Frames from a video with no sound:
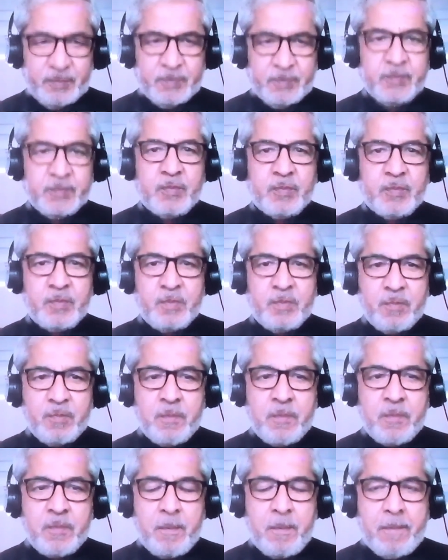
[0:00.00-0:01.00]

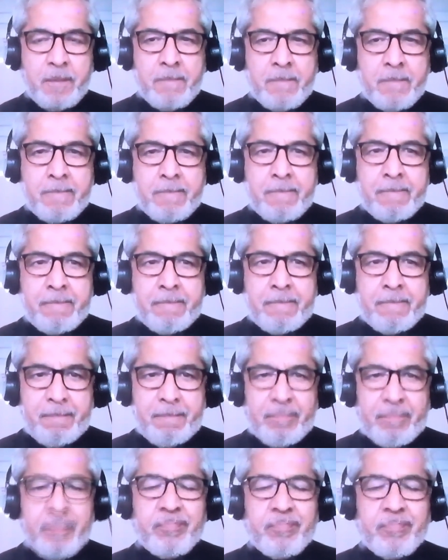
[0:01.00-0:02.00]

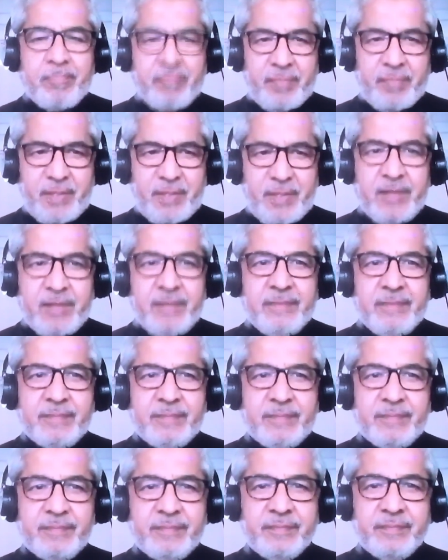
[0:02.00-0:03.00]

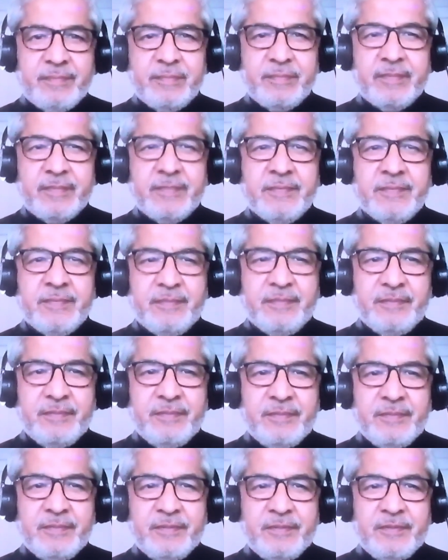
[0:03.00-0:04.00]

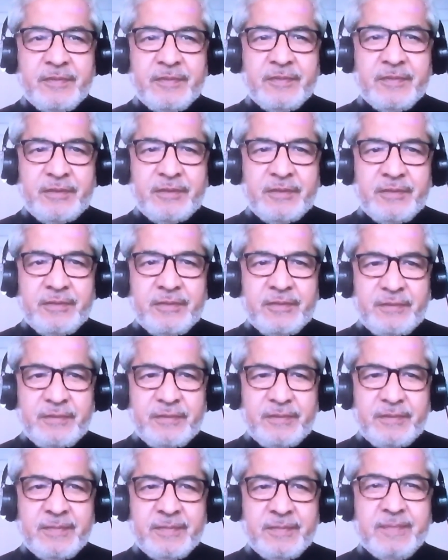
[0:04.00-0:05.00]

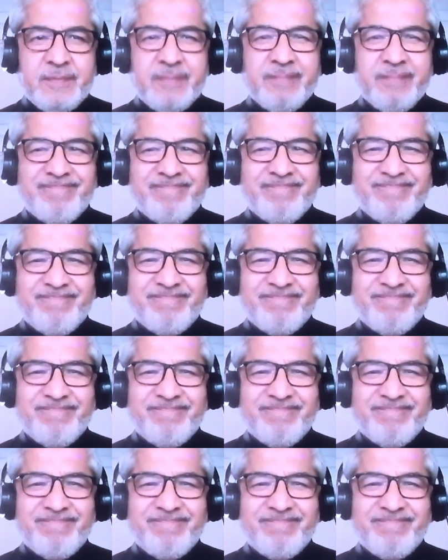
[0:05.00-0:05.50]
[no speech]